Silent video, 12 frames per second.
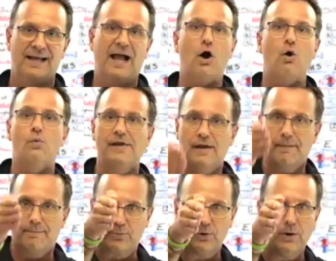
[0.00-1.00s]
how we
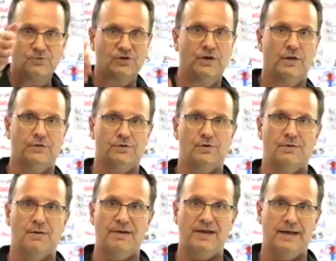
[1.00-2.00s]
approach another
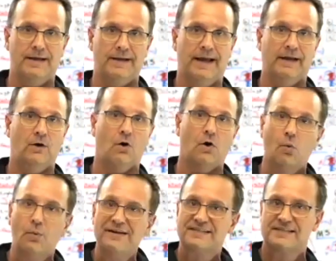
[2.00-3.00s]
human being and are
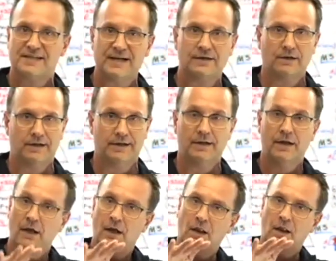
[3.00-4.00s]
we signaling
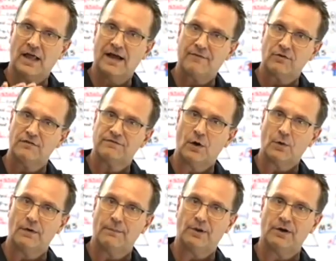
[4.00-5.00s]
a level of
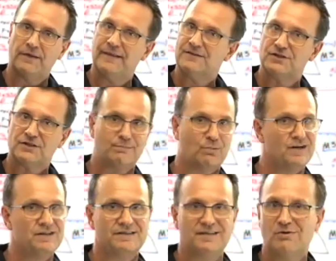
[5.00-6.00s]
vulnerability that just
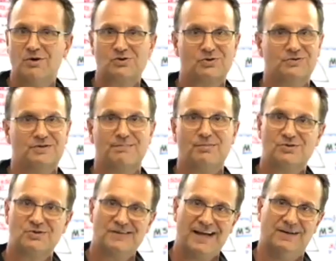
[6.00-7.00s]
brings the emotional
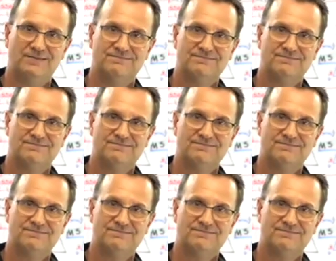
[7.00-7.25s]
temperature down?